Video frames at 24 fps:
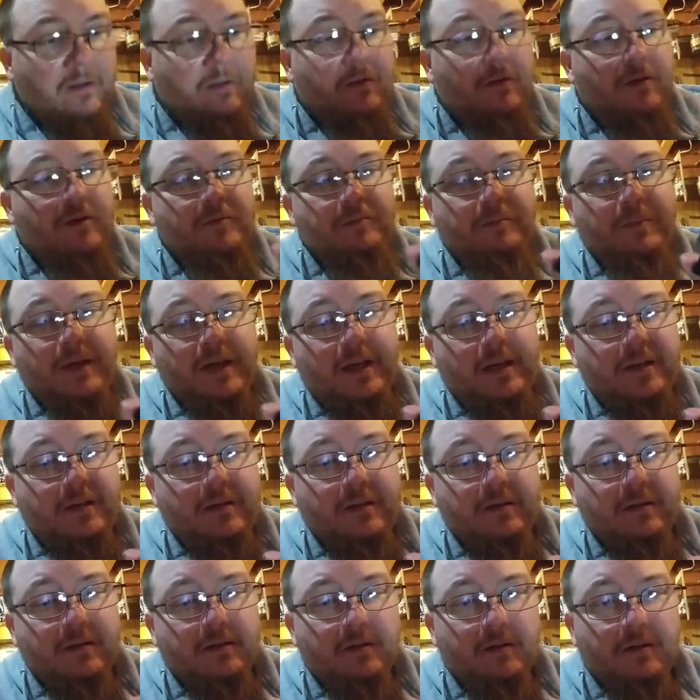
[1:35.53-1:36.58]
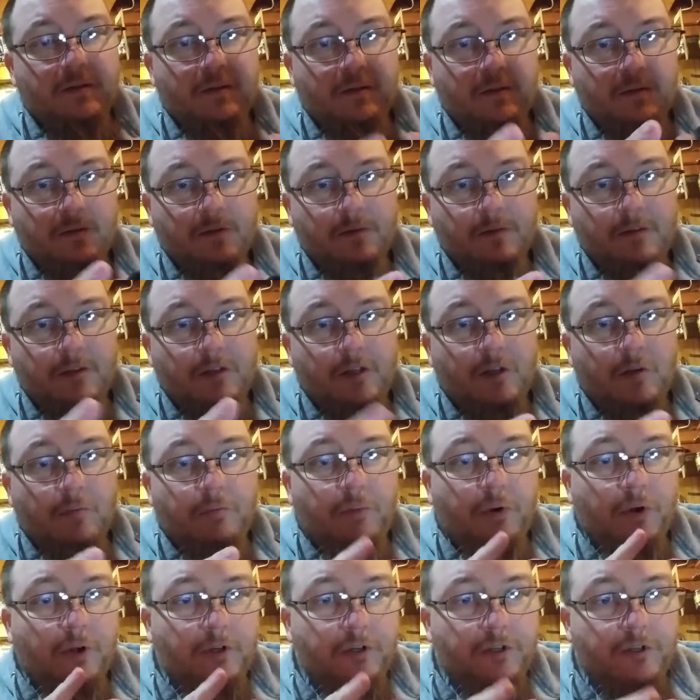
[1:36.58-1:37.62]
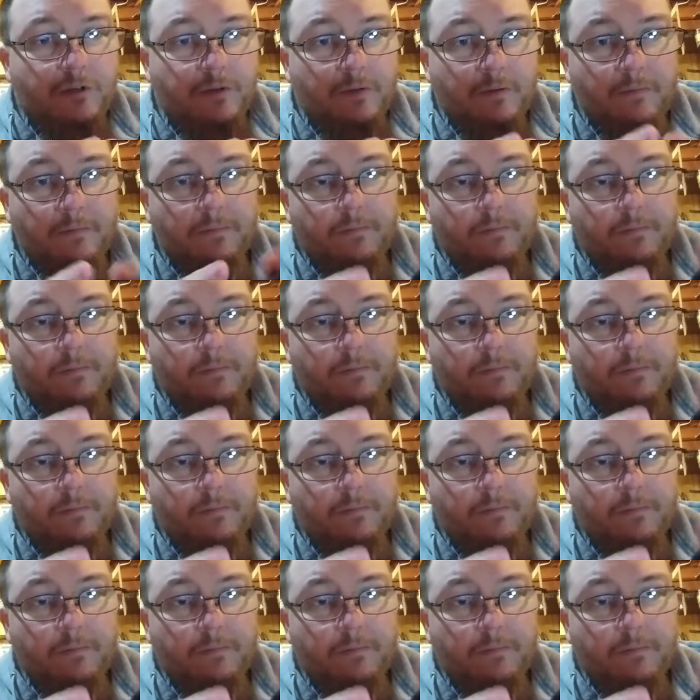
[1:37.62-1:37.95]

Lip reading: This piece, you push.